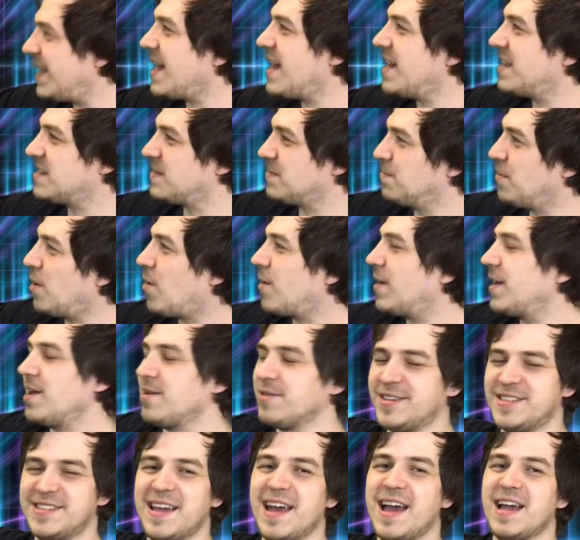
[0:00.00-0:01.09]
ass Mario
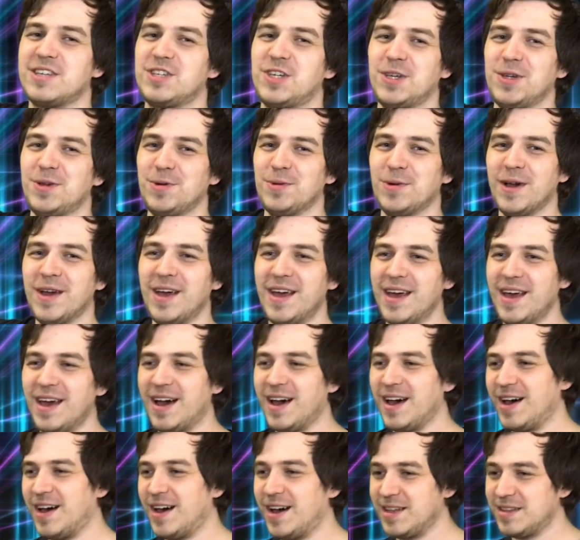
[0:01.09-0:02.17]
statue
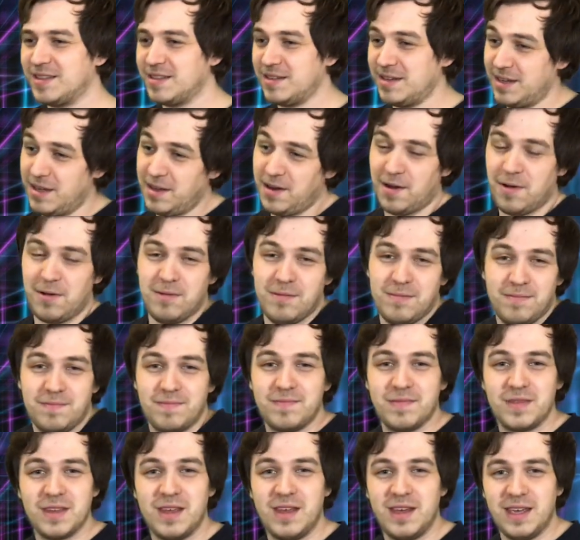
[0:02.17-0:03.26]
uh, to, you know,
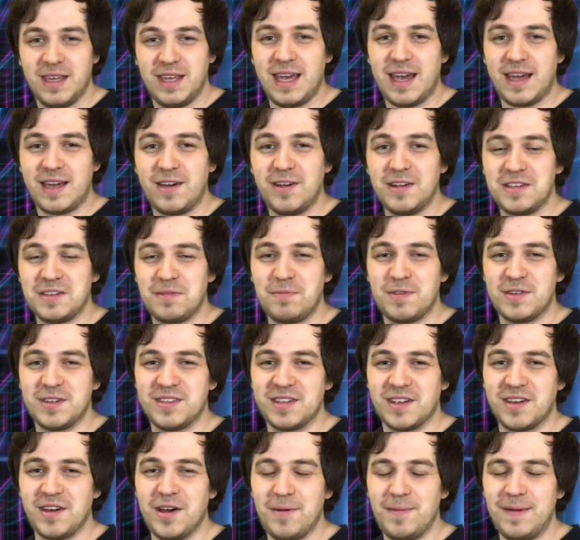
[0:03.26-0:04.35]
get customers
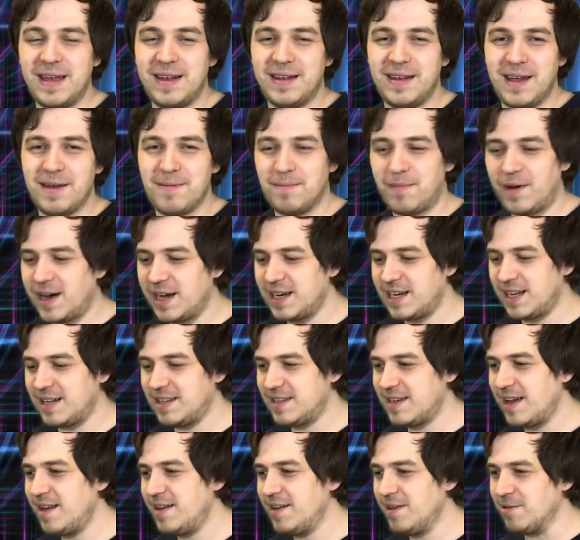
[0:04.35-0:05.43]
to come in and buy
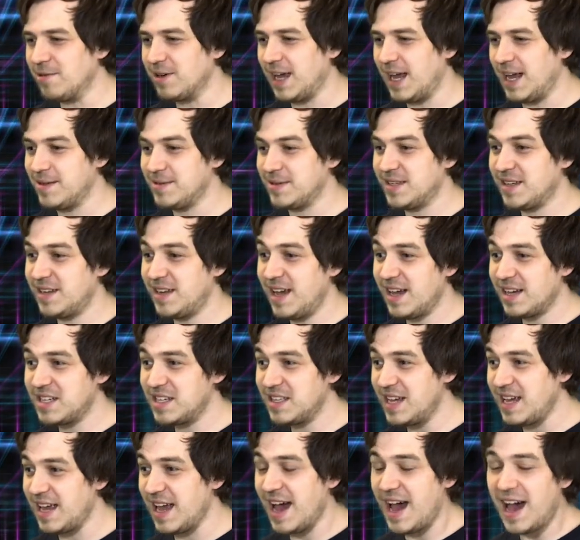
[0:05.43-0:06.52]
Nintendo games, and he
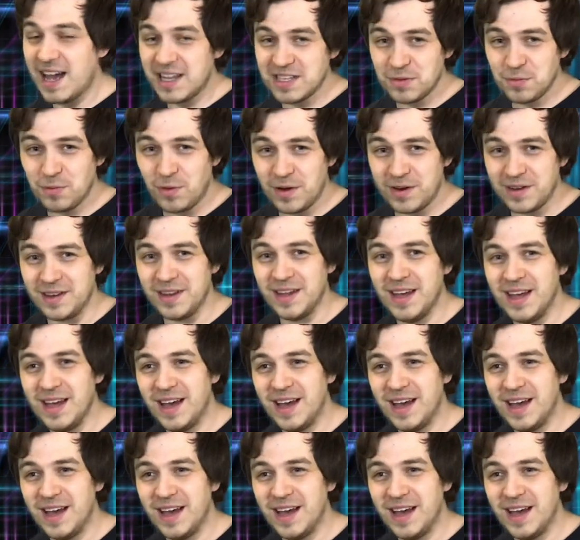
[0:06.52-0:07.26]
actually has one.